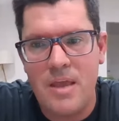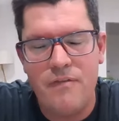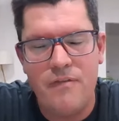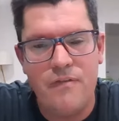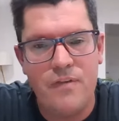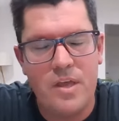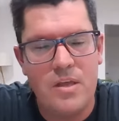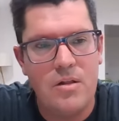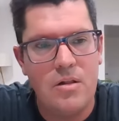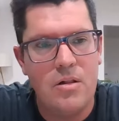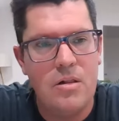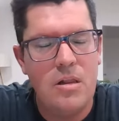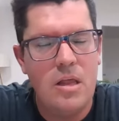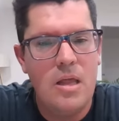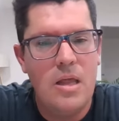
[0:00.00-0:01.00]
They
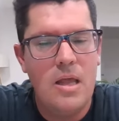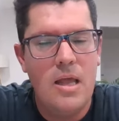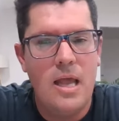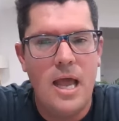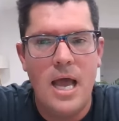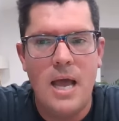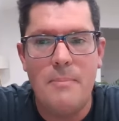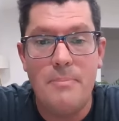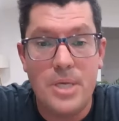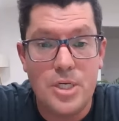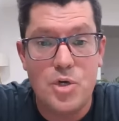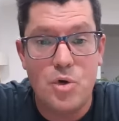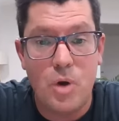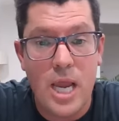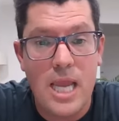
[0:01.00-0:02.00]
feel uh,
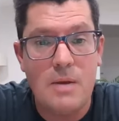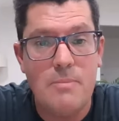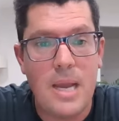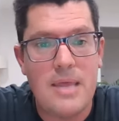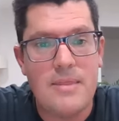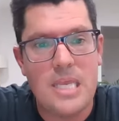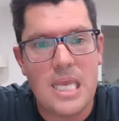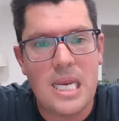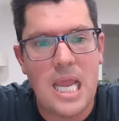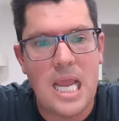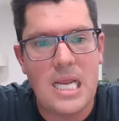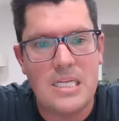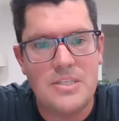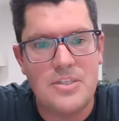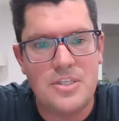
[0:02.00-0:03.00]
betrayed by the
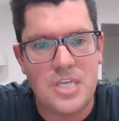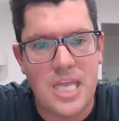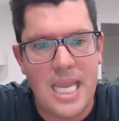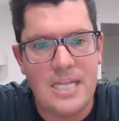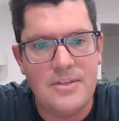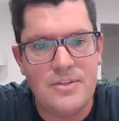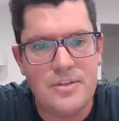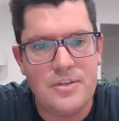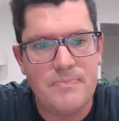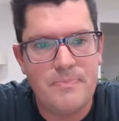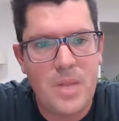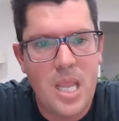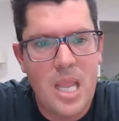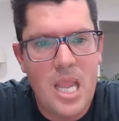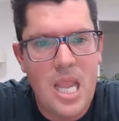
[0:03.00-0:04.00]
United
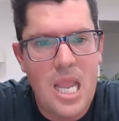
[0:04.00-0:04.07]
States.